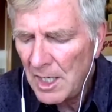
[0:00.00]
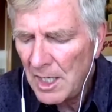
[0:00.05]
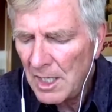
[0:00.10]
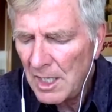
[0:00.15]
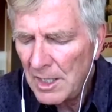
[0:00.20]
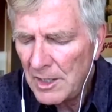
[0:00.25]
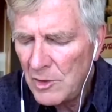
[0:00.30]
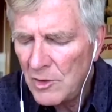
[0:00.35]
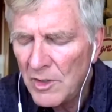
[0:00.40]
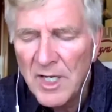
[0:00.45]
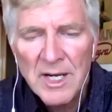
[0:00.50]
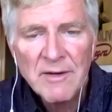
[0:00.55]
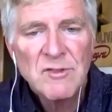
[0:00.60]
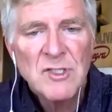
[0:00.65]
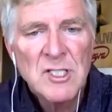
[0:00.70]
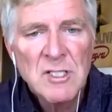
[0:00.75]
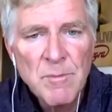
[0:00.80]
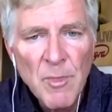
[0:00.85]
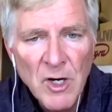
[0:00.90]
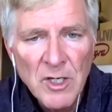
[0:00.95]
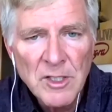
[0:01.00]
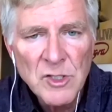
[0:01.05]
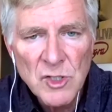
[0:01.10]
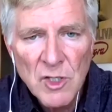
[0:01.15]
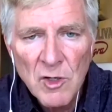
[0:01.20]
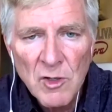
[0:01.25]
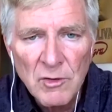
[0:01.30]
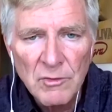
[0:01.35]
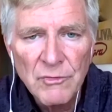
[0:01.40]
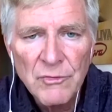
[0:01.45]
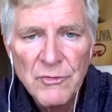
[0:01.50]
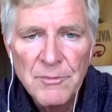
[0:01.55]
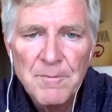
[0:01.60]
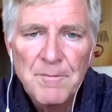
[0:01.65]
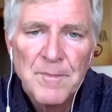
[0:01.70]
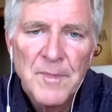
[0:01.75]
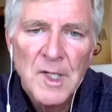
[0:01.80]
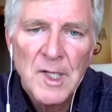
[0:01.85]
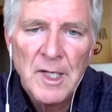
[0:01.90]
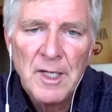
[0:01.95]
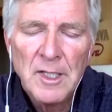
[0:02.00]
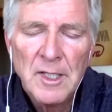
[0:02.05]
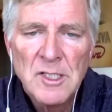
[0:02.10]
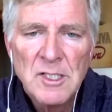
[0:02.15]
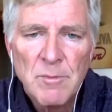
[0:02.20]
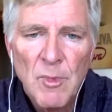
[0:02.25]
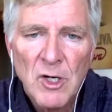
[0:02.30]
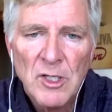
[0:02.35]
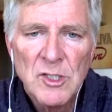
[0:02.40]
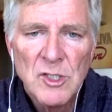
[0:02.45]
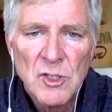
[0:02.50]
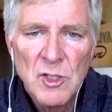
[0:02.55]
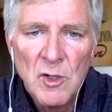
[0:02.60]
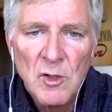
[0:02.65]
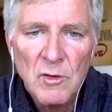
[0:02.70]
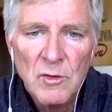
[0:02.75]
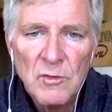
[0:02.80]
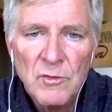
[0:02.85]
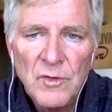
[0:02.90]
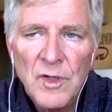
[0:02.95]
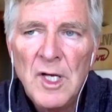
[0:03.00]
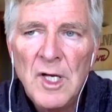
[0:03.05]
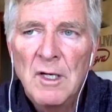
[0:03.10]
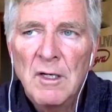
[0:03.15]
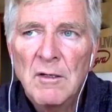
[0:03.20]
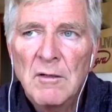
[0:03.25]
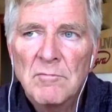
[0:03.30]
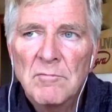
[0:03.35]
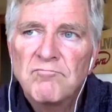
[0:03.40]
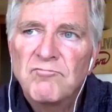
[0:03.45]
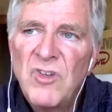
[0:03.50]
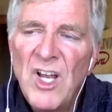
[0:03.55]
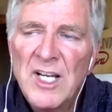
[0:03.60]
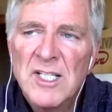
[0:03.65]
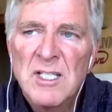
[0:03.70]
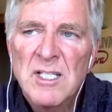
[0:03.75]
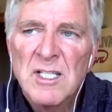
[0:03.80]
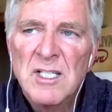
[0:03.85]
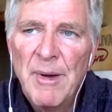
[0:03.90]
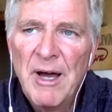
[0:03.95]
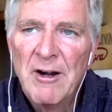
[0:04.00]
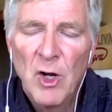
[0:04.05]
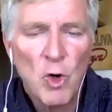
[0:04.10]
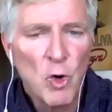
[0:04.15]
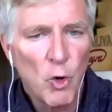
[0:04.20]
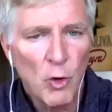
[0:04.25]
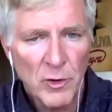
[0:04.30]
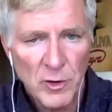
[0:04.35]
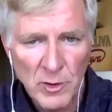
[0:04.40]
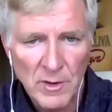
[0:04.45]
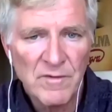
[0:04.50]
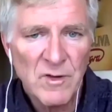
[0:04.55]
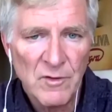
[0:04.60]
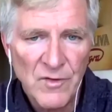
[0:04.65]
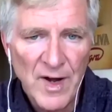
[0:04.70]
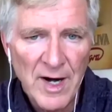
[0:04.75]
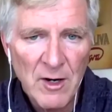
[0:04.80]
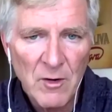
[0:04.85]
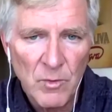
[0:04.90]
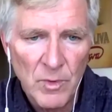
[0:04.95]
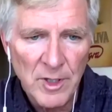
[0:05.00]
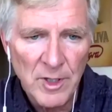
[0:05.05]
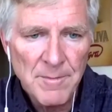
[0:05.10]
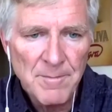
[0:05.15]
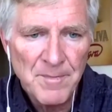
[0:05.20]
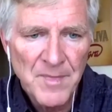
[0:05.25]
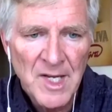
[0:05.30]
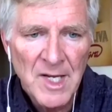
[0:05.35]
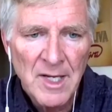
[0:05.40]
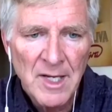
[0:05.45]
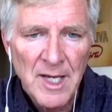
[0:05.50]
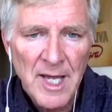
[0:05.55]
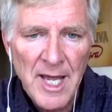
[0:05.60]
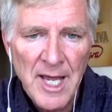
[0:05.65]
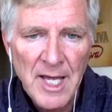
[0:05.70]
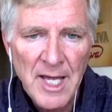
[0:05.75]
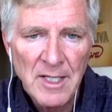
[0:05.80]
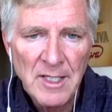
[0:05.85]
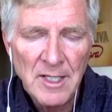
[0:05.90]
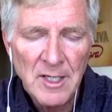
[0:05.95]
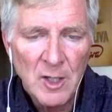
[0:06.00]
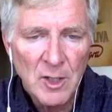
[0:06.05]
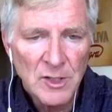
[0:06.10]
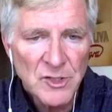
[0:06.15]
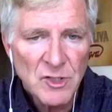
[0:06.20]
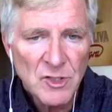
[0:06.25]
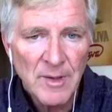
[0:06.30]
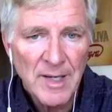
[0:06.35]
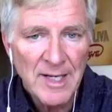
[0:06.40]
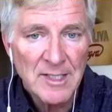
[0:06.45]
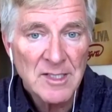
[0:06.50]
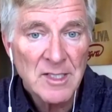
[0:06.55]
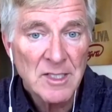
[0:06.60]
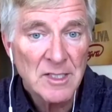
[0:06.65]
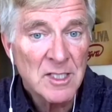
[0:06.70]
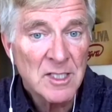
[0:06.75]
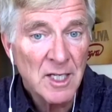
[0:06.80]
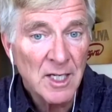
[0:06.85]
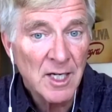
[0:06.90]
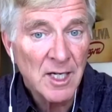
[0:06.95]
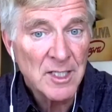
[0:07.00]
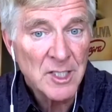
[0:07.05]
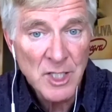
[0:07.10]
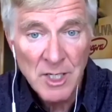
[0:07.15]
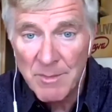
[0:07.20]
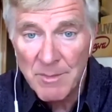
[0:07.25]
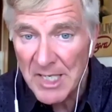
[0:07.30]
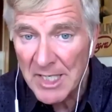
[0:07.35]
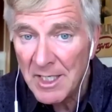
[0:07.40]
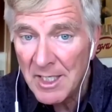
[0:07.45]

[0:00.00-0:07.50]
You can have a smart stove, and a smart stove takes about a quarter of the firewood. And it also has this chimney